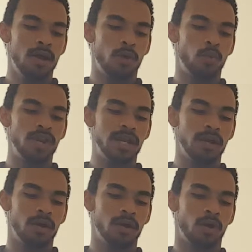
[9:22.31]

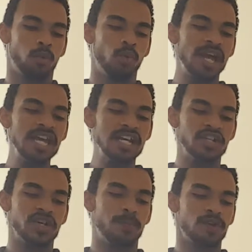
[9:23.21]

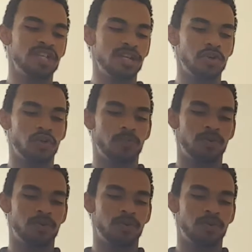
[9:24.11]
rearrange a particular